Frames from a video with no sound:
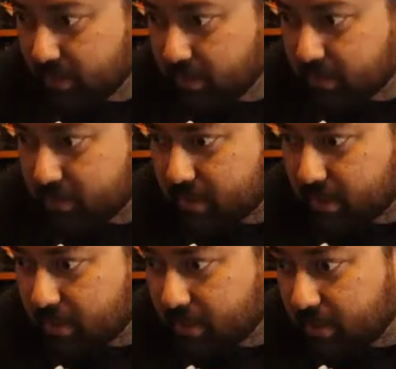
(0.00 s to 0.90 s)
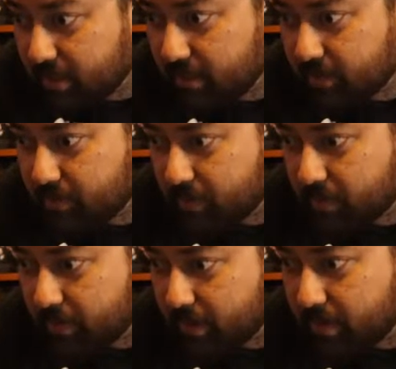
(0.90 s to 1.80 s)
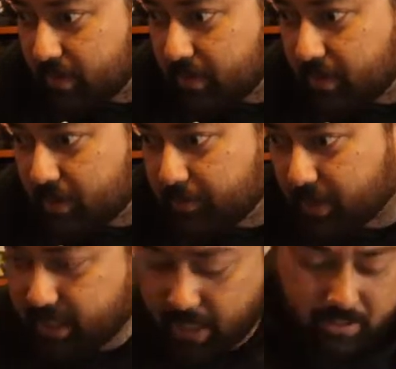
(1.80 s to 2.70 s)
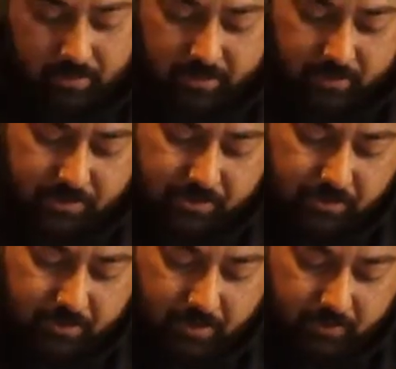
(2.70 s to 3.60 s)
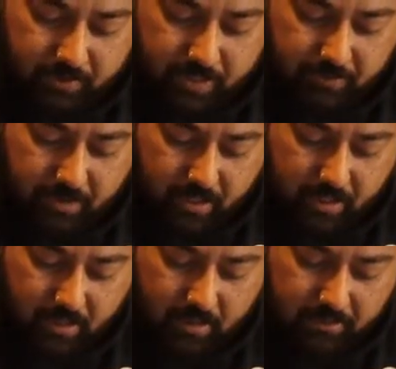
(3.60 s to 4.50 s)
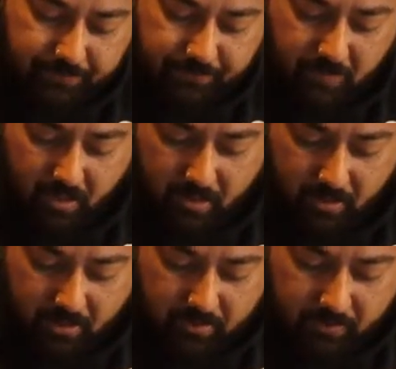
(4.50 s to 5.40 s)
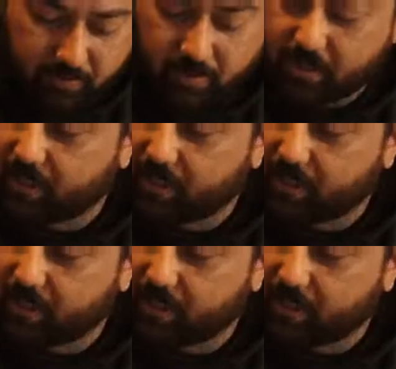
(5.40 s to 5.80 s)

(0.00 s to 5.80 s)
Because Michaela just joined. What's up, Michaela? We're